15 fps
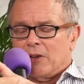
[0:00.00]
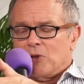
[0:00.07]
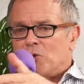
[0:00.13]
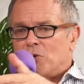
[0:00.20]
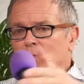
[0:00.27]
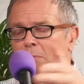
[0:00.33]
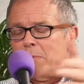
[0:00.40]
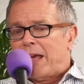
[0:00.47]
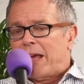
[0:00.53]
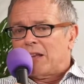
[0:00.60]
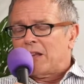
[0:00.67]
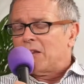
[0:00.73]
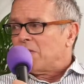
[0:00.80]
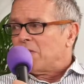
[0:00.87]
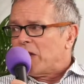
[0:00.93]
you make an
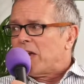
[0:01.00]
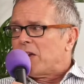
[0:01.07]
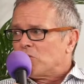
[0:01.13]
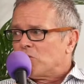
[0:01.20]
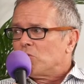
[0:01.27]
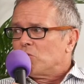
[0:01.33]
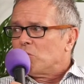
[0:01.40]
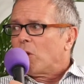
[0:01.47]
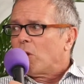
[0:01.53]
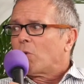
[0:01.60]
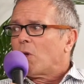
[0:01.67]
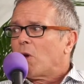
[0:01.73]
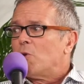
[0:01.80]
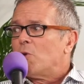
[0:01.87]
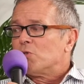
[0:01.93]
invitation, you don't
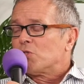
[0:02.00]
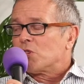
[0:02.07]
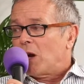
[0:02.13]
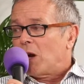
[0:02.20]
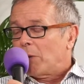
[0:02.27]
know who's